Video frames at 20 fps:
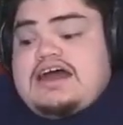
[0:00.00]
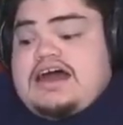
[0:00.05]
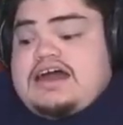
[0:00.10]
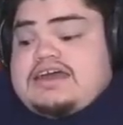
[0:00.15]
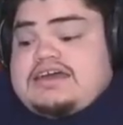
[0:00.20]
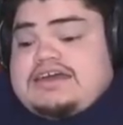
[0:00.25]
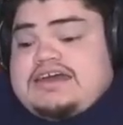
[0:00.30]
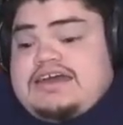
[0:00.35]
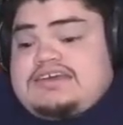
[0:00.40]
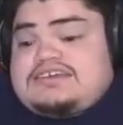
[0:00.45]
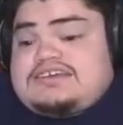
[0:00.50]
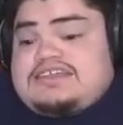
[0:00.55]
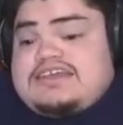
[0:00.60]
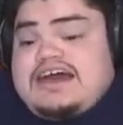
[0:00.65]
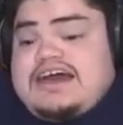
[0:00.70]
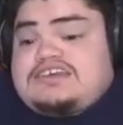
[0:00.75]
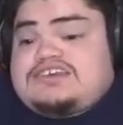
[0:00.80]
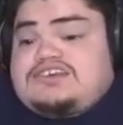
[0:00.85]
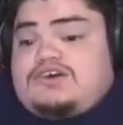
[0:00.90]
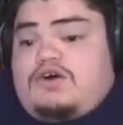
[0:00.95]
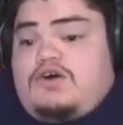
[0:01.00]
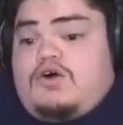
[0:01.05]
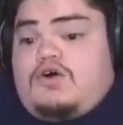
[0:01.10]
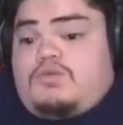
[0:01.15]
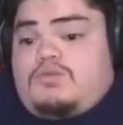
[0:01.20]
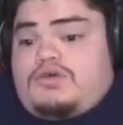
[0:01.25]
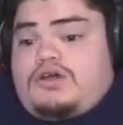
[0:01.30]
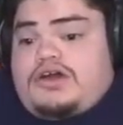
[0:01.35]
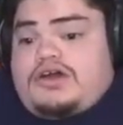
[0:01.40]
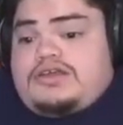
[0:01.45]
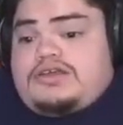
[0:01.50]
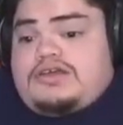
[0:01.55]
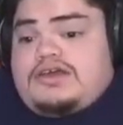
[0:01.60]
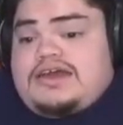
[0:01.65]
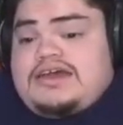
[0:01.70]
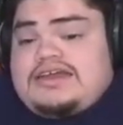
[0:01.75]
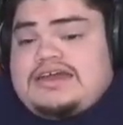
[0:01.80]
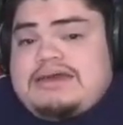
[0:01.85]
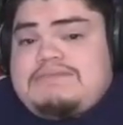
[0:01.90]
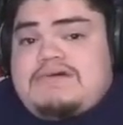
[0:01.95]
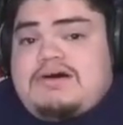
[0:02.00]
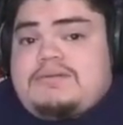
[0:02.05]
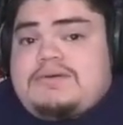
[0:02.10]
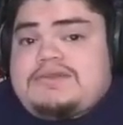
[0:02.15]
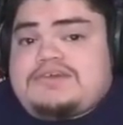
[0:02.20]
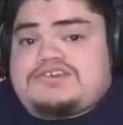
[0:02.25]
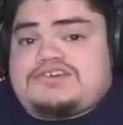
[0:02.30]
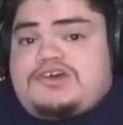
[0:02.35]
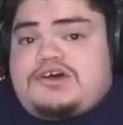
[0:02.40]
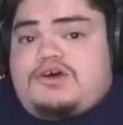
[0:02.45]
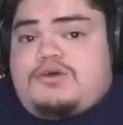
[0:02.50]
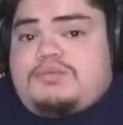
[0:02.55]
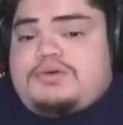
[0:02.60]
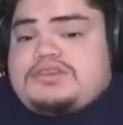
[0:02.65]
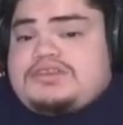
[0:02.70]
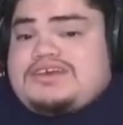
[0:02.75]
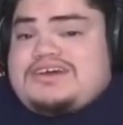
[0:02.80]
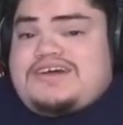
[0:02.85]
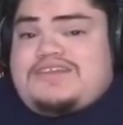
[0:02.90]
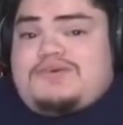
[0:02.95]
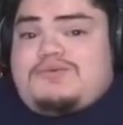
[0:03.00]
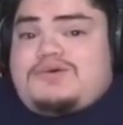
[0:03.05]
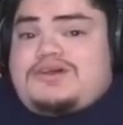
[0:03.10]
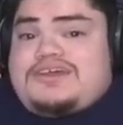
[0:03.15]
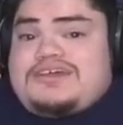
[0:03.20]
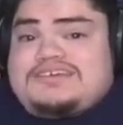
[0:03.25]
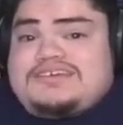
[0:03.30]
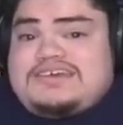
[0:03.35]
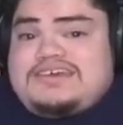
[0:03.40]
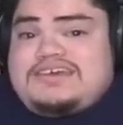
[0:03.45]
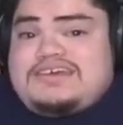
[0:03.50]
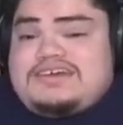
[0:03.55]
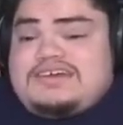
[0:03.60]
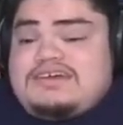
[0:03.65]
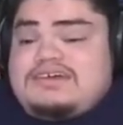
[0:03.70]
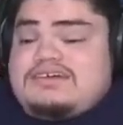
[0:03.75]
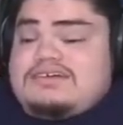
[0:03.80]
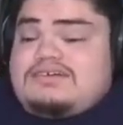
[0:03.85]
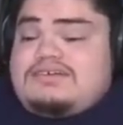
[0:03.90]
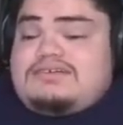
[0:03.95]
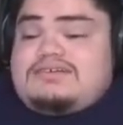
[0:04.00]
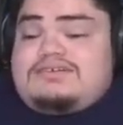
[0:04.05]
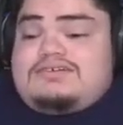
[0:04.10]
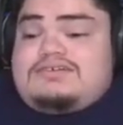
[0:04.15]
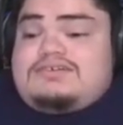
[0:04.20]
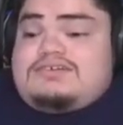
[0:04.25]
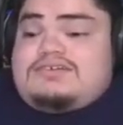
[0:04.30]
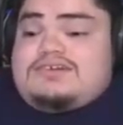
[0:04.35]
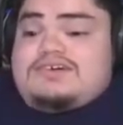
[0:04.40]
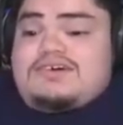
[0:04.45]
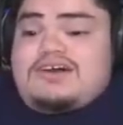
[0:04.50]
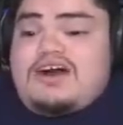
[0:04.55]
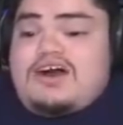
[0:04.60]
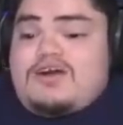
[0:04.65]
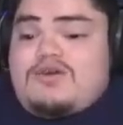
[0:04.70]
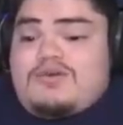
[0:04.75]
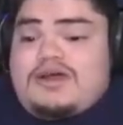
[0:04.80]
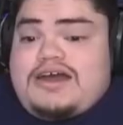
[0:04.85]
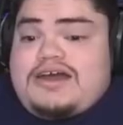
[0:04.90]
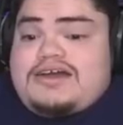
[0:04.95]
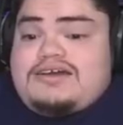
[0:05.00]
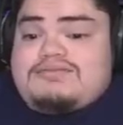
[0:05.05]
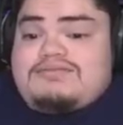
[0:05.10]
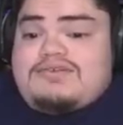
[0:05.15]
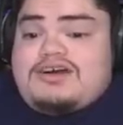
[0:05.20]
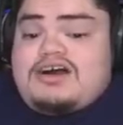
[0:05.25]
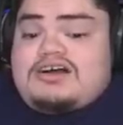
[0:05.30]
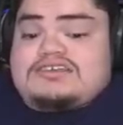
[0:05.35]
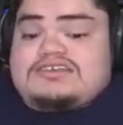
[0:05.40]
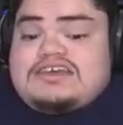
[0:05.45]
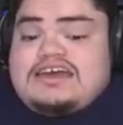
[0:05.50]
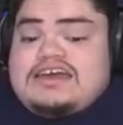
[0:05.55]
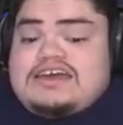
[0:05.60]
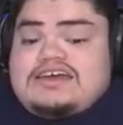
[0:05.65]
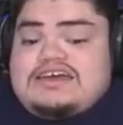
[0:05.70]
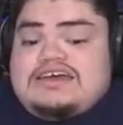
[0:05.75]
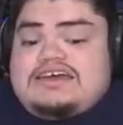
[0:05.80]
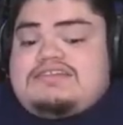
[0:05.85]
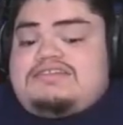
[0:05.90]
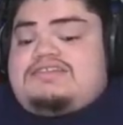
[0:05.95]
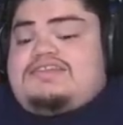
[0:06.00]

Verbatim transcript: I guess that's a home run in MLB The Show, but the other one isn't. All right, I'll take it.